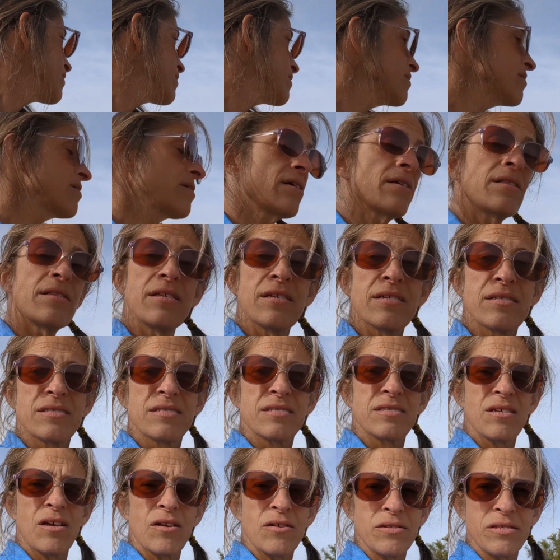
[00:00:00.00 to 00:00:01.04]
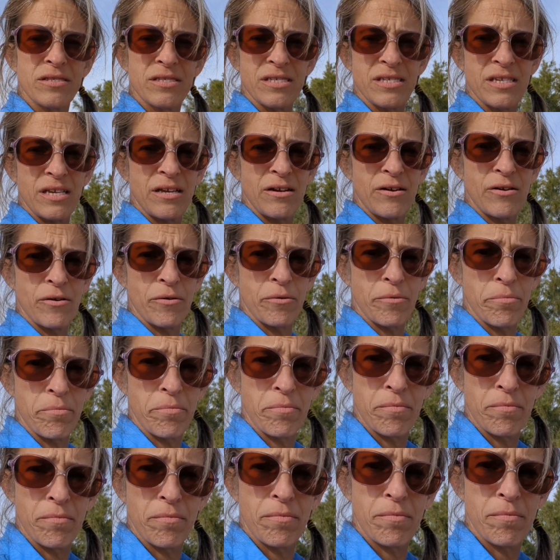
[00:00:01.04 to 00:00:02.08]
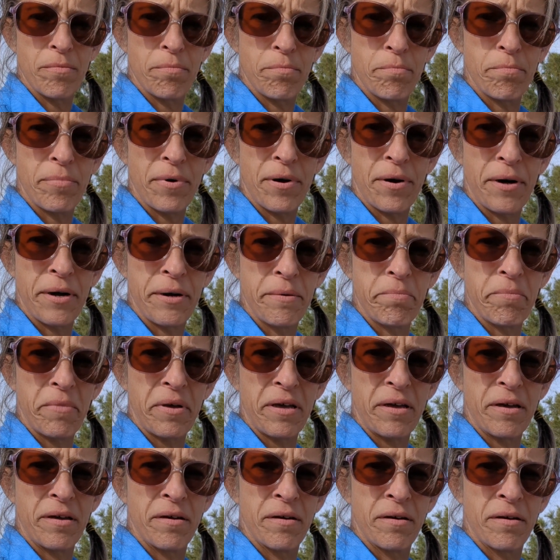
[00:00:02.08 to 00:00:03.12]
Look at this salt cedar behind me.